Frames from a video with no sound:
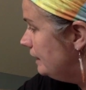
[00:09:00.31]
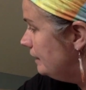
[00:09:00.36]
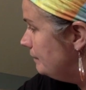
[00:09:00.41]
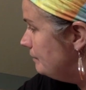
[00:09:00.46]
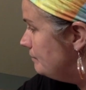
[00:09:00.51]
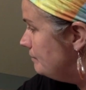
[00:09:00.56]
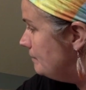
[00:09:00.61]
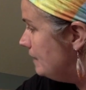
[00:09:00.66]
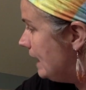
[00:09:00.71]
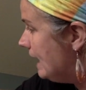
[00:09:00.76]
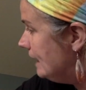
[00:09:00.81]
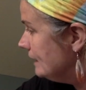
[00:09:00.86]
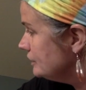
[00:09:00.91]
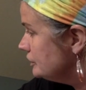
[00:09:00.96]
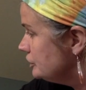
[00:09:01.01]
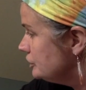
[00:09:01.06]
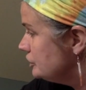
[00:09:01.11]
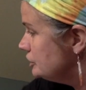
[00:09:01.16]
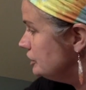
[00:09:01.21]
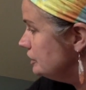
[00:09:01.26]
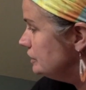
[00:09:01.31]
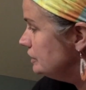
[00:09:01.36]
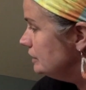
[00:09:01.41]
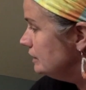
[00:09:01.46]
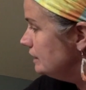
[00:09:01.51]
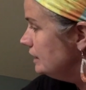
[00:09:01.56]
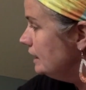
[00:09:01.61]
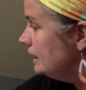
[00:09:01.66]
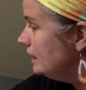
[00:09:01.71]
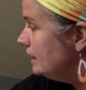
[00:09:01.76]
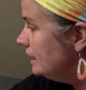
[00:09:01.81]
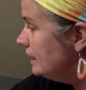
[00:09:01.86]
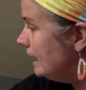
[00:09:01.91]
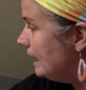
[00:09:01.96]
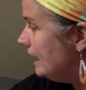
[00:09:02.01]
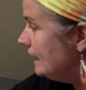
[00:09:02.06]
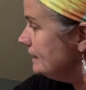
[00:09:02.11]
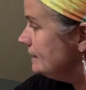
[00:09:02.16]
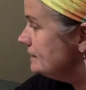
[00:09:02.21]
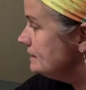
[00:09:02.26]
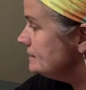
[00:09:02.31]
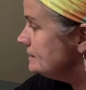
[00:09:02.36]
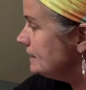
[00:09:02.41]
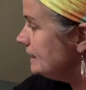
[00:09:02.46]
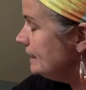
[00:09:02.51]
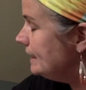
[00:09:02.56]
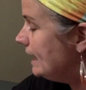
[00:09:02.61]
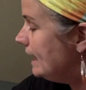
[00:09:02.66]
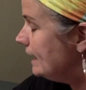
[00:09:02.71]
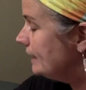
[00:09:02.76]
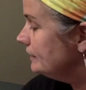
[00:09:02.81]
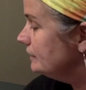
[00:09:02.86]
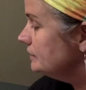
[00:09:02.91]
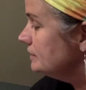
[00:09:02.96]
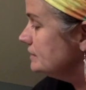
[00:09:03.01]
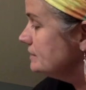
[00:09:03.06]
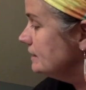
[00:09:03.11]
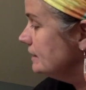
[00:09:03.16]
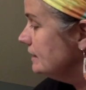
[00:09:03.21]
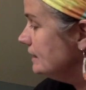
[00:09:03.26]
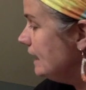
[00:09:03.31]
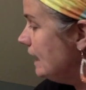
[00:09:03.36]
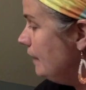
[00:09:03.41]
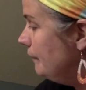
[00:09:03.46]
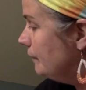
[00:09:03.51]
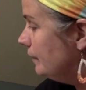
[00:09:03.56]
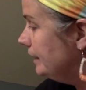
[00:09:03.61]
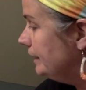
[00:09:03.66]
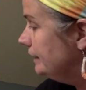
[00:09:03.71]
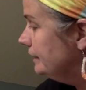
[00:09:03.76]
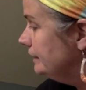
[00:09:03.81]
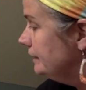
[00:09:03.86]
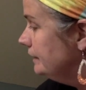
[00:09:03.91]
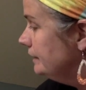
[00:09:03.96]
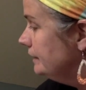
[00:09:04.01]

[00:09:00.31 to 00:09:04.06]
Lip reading: match that diagonal to that one.